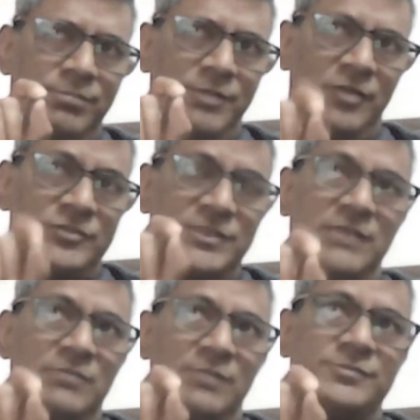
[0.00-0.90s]
because it
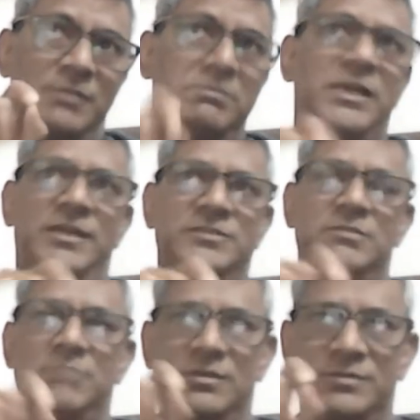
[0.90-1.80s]
involves some
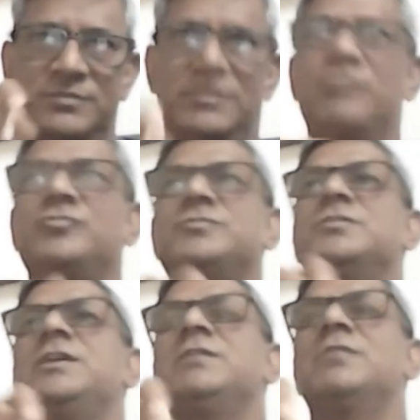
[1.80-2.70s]
mechanism, because the
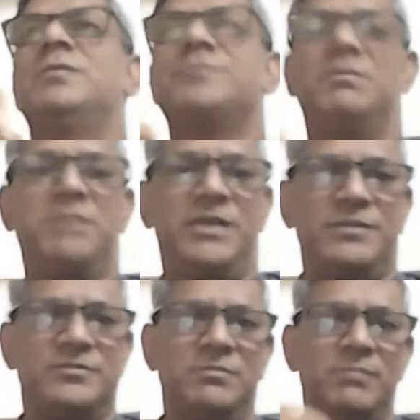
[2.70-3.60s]
sounds involve some
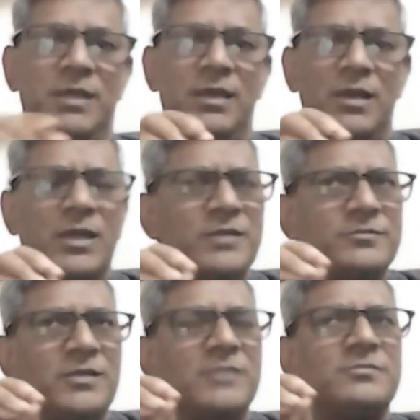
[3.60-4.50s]
mechanism,
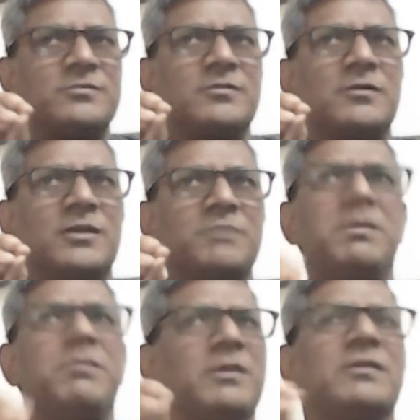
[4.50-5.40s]
it
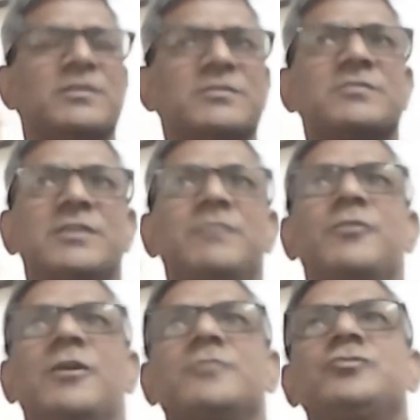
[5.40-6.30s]
may be necessary
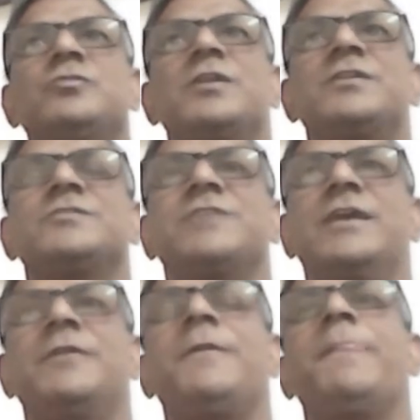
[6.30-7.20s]
for us to
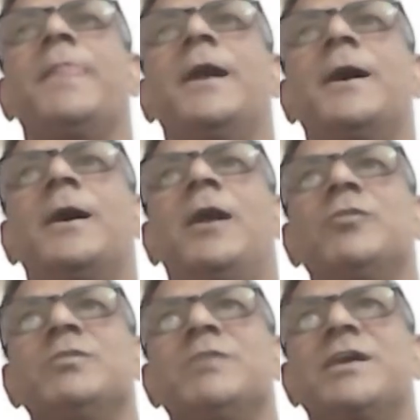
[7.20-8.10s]
understand
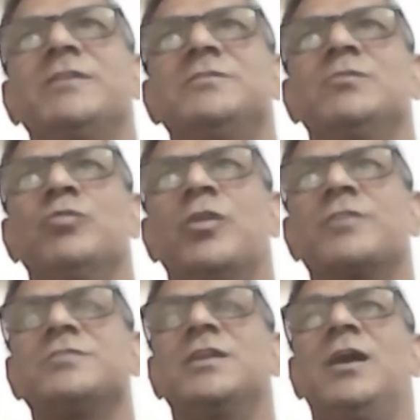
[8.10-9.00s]
how the mechanism
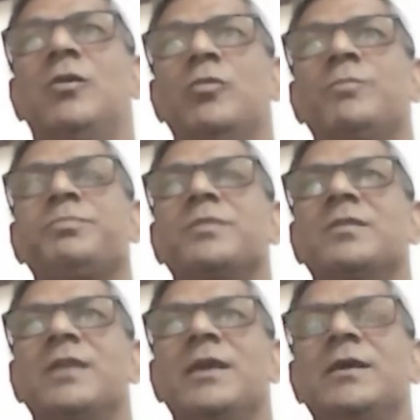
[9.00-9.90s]
works and how
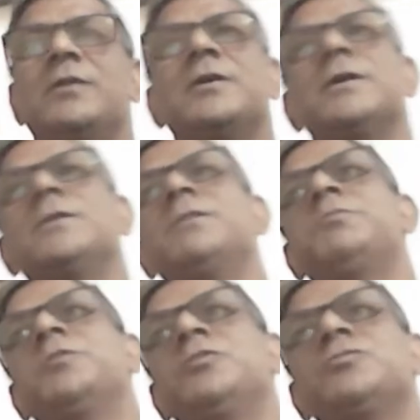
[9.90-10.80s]
they
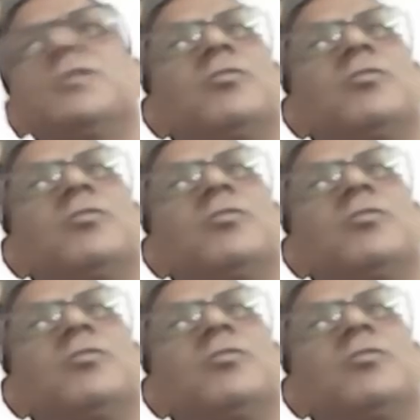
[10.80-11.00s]
produce